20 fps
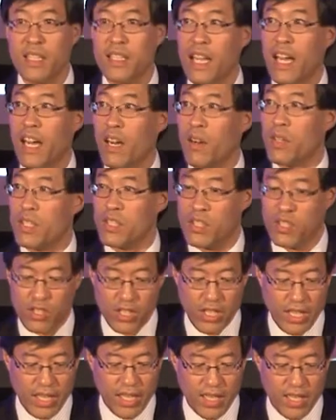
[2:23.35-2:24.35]
Now, as
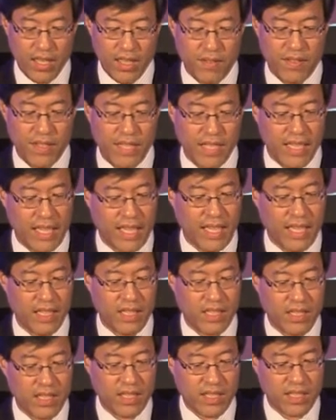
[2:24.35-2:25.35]
chair of the
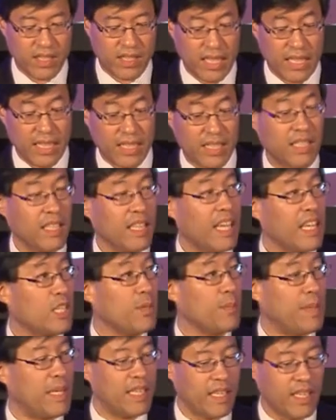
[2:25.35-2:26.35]
Senate Select
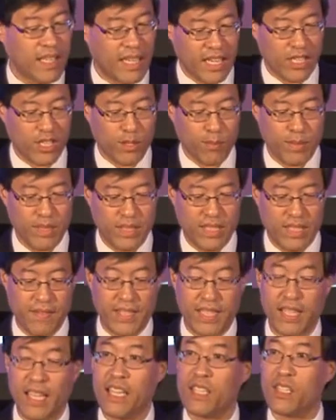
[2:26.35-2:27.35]
Committee on Asian
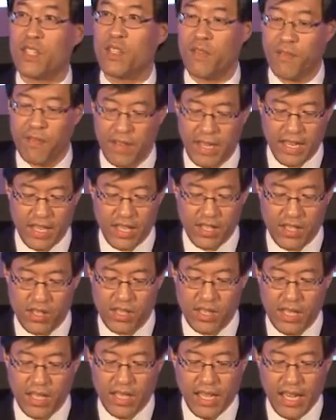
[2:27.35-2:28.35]
Pacific Islander
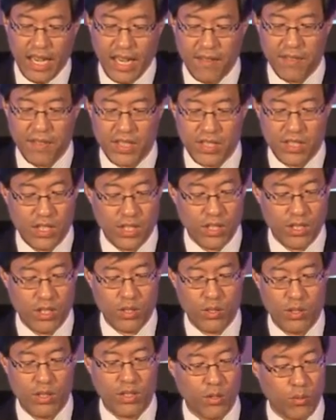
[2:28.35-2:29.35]
Affairs, I've
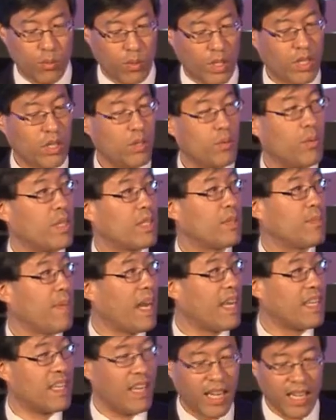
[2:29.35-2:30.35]
continued to work with
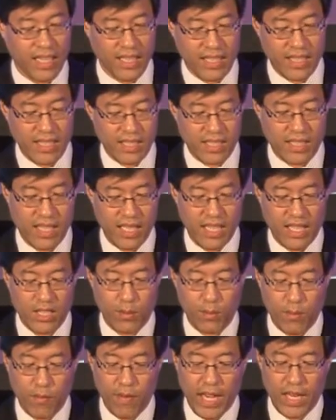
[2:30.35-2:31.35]
my colleagues
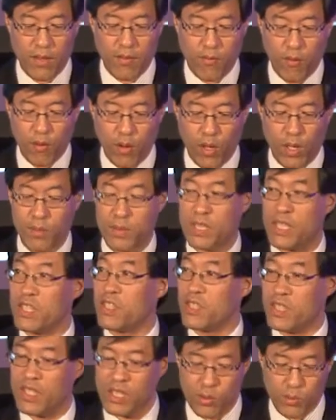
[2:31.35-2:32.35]
to provide a forum
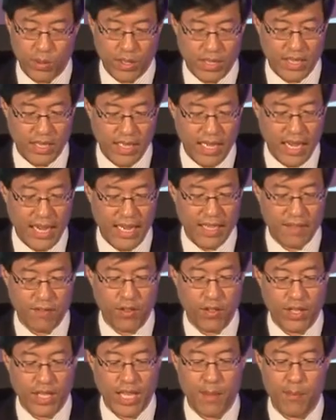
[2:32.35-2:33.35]
such as this one tonight
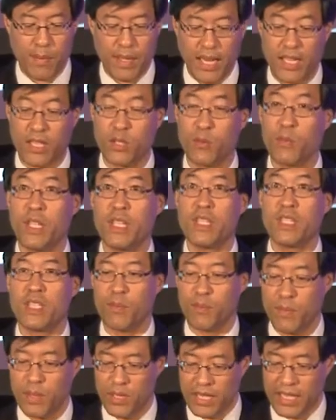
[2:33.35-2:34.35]
for the API community to
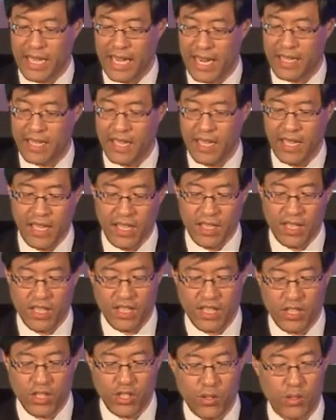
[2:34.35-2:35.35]
communicate
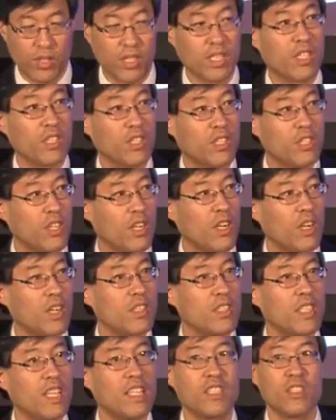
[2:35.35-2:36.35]
their issues and
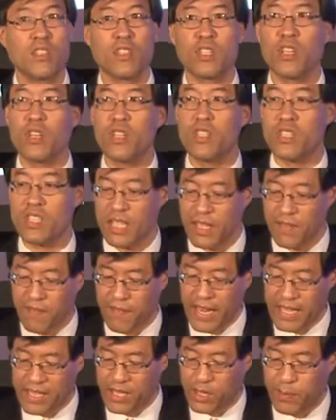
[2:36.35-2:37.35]
concerns and to encourage the
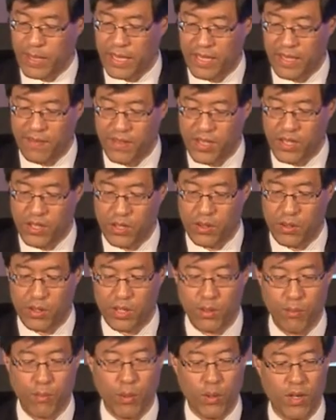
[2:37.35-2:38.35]
advancement of
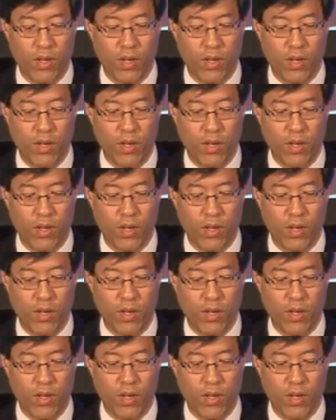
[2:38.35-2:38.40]
issues of